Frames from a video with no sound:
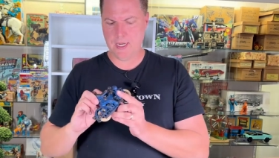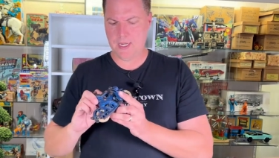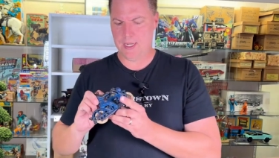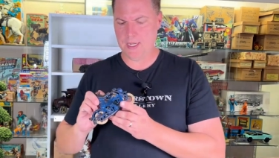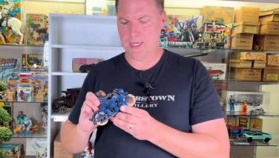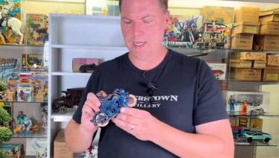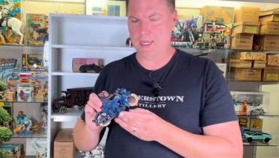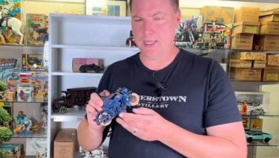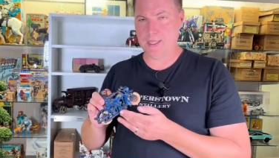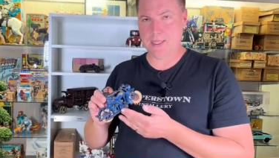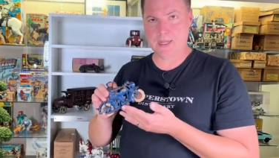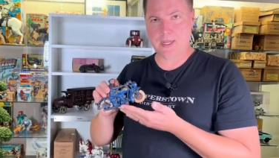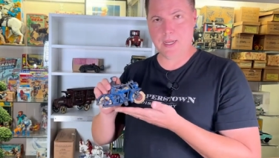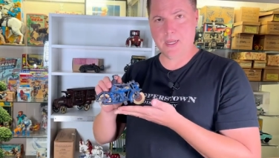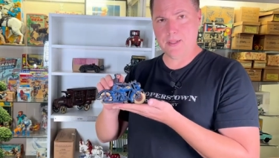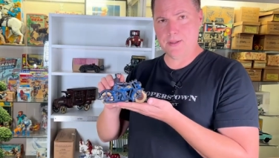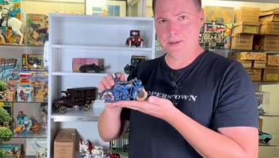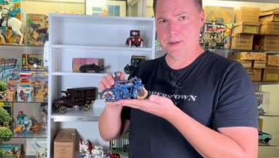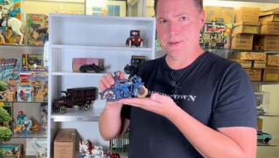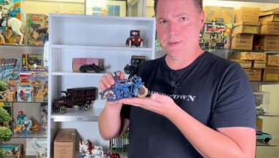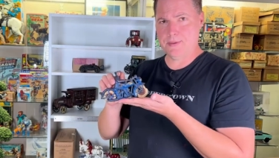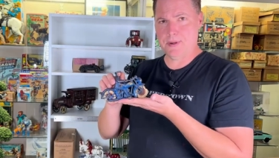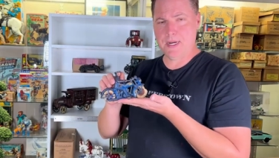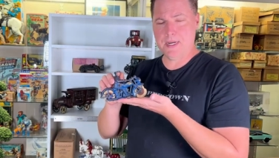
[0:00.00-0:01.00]
Uh, the
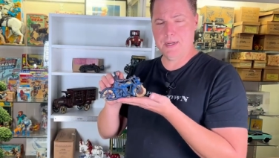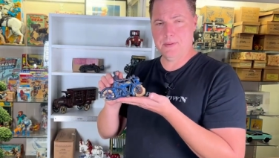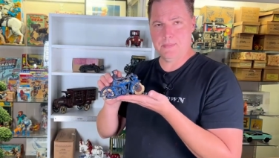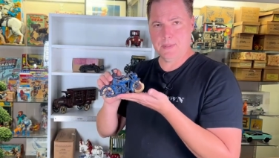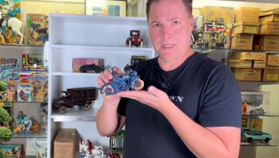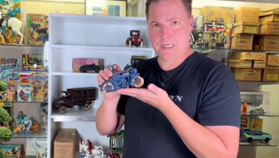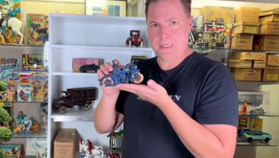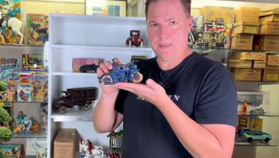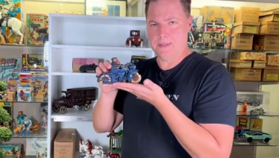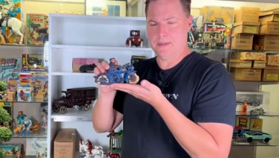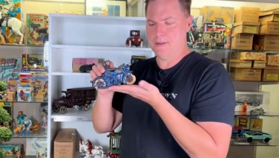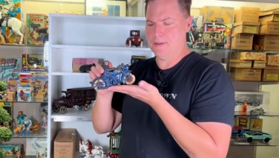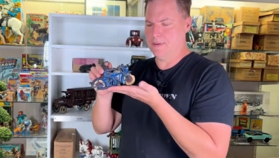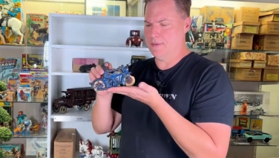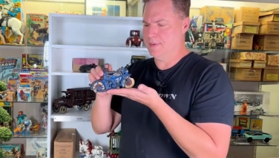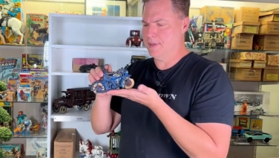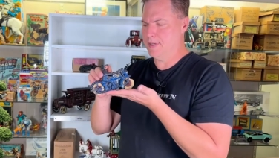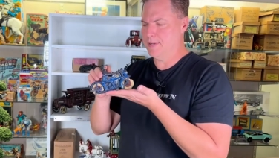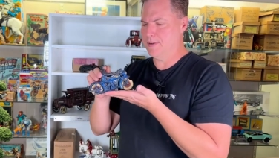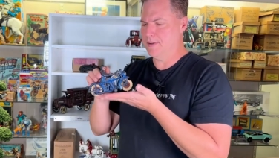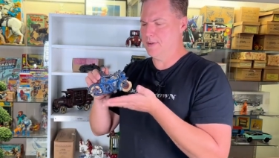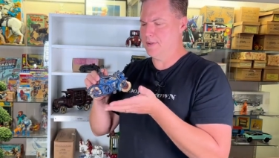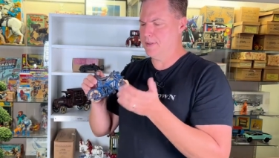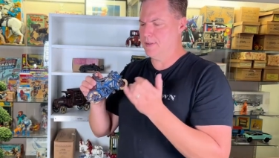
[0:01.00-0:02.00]
color's right because it's
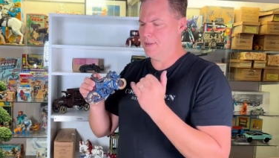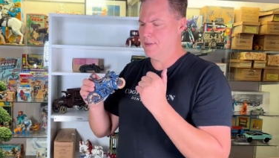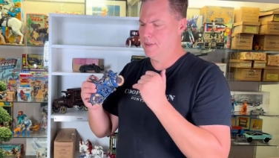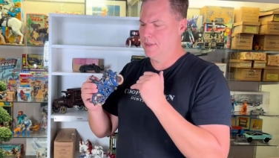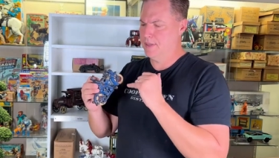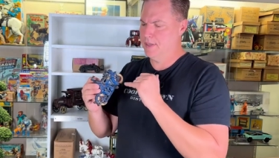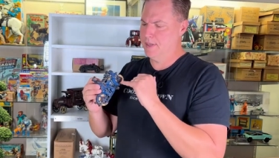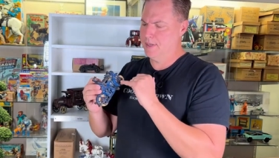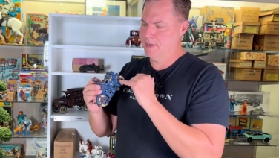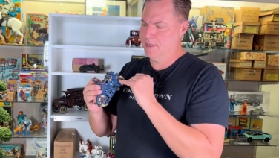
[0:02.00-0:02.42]
original.